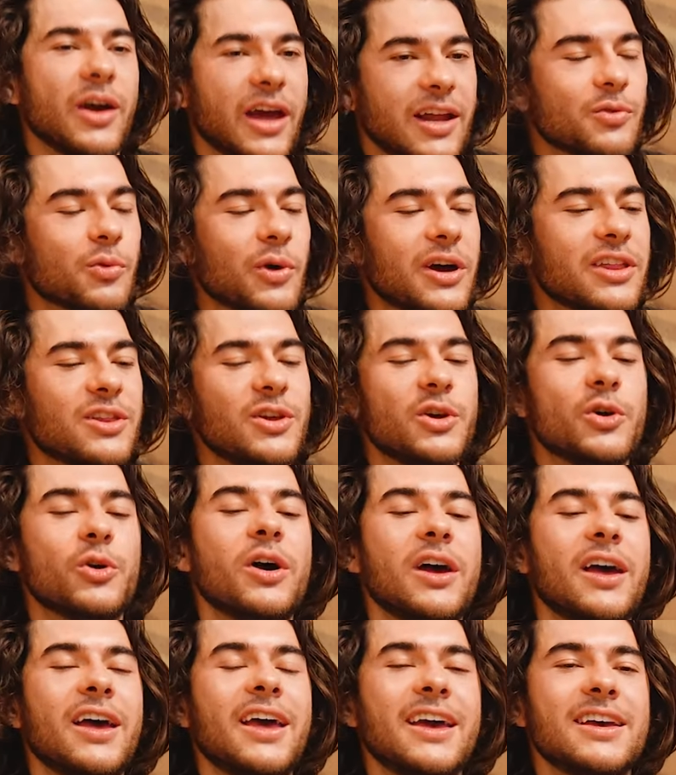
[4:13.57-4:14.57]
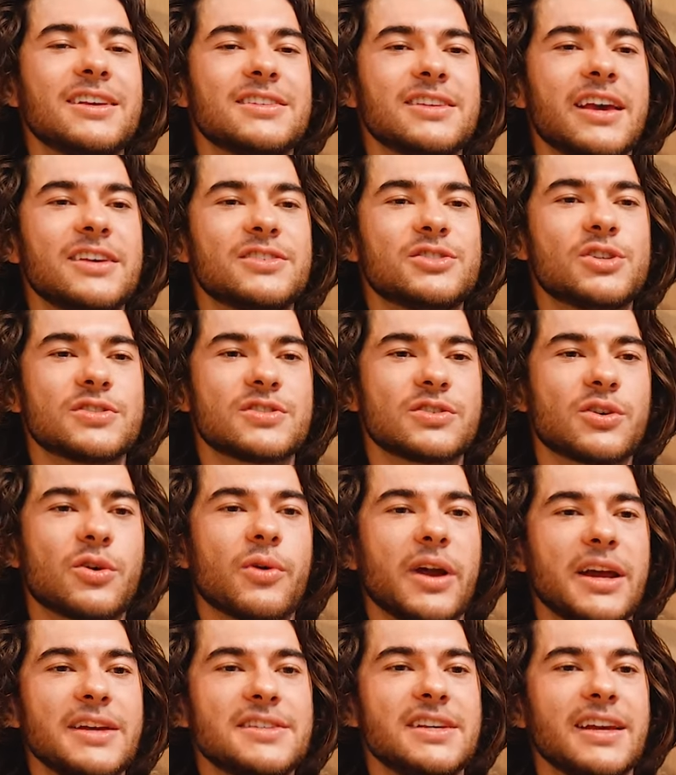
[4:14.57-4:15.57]
and with you is, is just
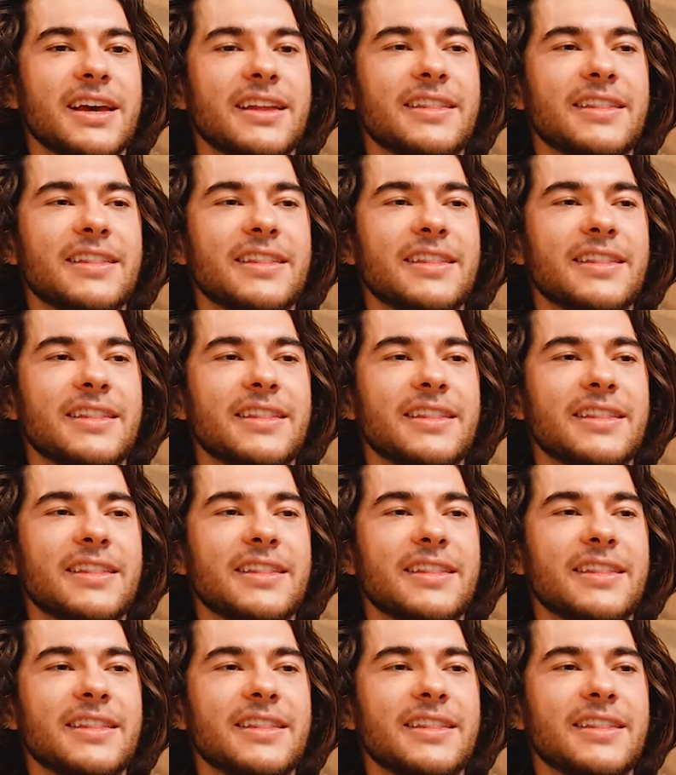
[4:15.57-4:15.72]
crazy.